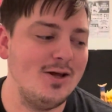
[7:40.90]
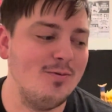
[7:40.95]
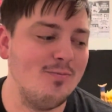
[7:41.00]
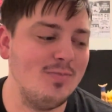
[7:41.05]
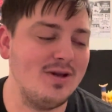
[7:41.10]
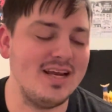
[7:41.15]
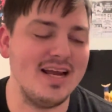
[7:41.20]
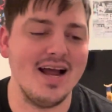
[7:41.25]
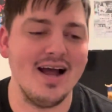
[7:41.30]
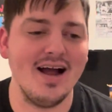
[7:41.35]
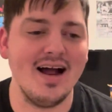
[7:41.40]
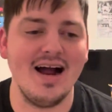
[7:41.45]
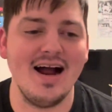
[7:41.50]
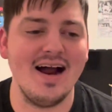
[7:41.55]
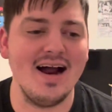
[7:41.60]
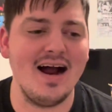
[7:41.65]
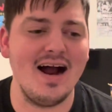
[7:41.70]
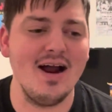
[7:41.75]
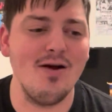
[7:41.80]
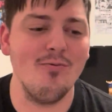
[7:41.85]
yeah,
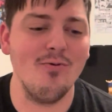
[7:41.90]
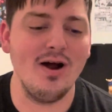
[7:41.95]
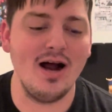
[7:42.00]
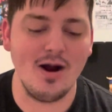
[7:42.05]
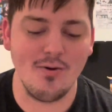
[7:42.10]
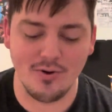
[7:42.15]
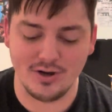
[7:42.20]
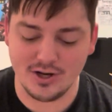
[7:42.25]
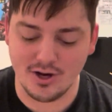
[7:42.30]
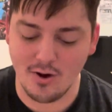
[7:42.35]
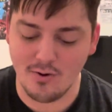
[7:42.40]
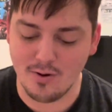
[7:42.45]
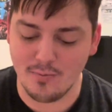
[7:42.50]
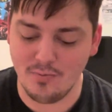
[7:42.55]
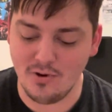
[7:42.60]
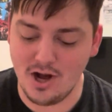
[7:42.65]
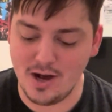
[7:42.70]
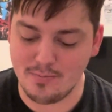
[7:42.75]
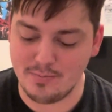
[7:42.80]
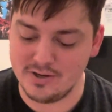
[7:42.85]
I would go to
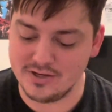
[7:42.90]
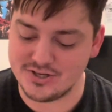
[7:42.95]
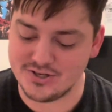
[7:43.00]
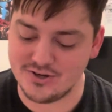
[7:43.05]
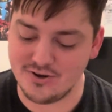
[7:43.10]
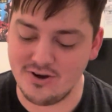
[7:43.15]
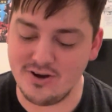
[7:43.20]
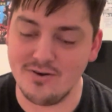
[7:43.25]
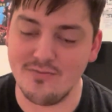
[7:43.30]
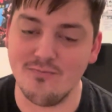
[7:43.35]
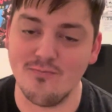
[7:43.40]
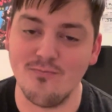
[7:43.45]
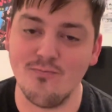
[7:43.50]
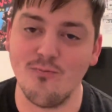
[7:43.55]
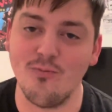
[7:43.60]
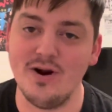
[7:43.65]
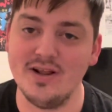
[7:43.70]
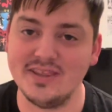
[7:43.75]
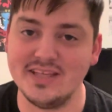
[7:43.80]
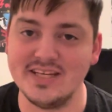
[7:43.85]
Blockbuster and
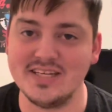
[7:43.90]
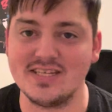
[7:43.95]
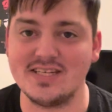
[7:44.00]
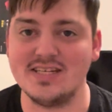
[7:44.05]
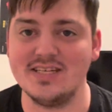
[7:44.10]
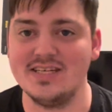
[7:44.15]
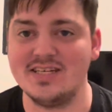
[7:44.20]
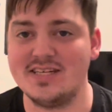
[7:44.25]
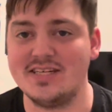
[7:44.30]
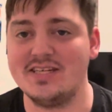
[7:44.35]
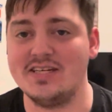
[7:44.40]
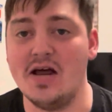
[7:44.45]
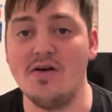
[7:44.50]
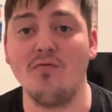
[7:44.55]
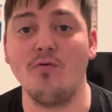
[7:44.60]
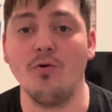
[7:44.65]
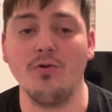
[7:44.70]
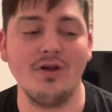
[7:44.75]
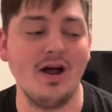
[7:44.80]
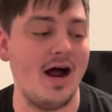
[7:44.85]
rent this
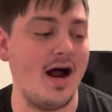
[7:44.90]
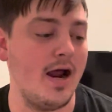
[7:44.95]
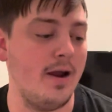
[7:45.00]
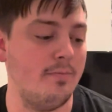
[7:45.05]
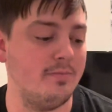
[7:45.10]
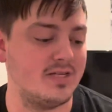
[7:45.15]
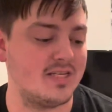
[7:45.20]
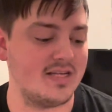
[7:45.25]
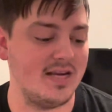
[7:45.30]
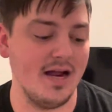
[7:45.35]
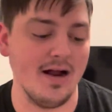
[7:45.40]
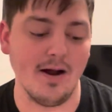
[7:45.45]
several times.